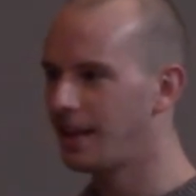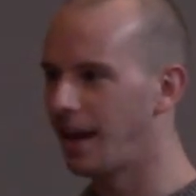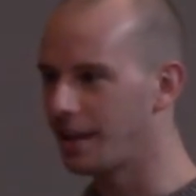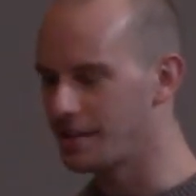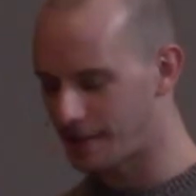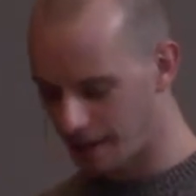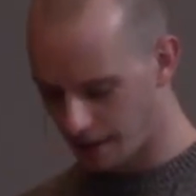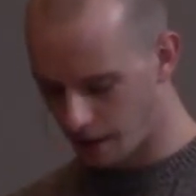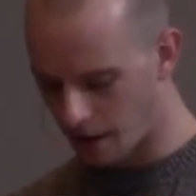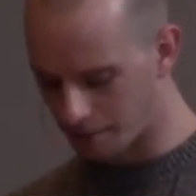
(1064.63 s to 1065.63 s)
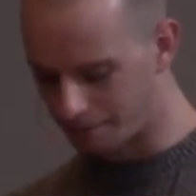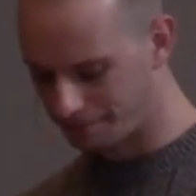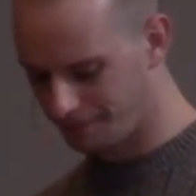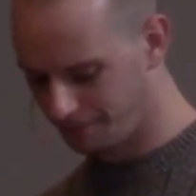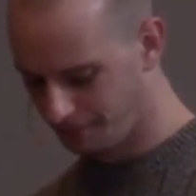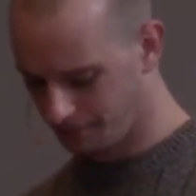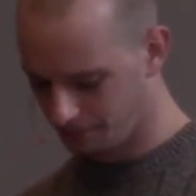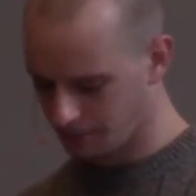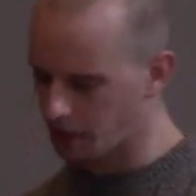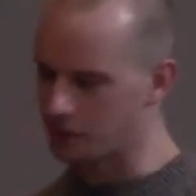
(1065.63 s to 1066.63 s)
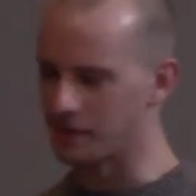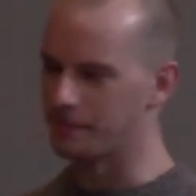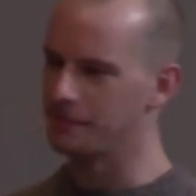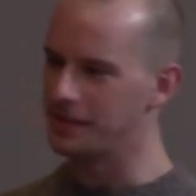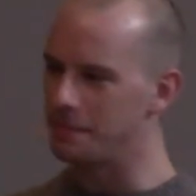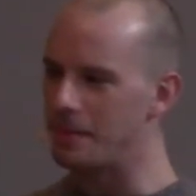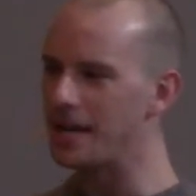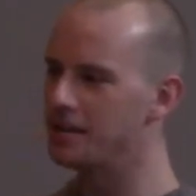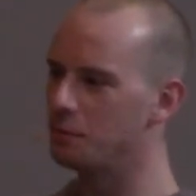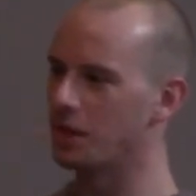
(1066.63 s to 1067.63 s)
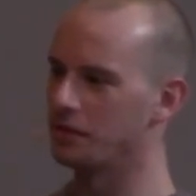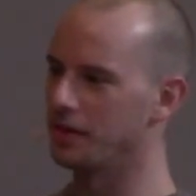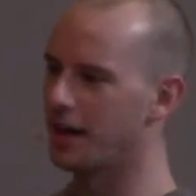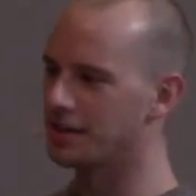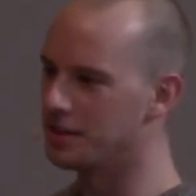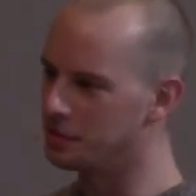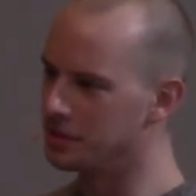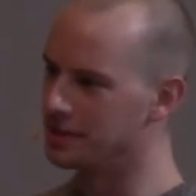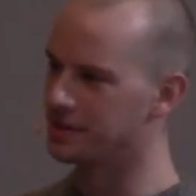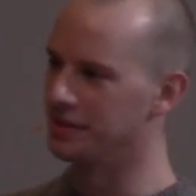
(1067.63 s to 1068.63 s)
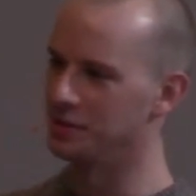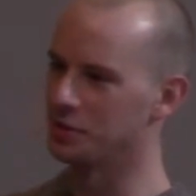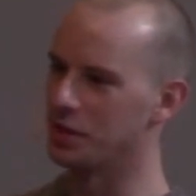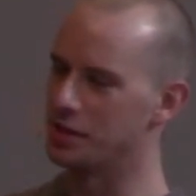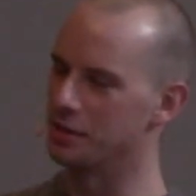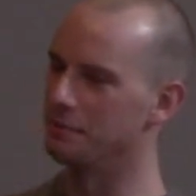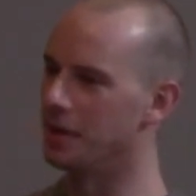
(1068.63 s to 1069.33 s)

I gotta say, um, I was debating whether or not to use this illustration,